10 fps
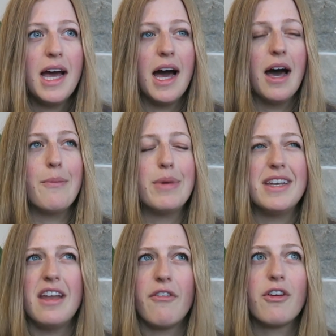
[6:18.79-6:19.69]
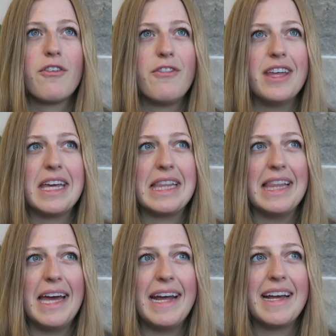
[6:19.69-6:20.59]
but never feeling
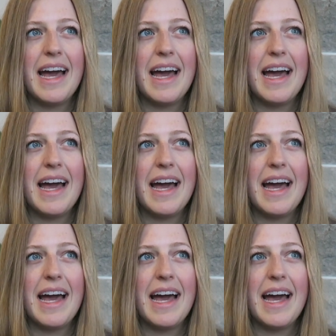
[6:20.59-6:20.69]
like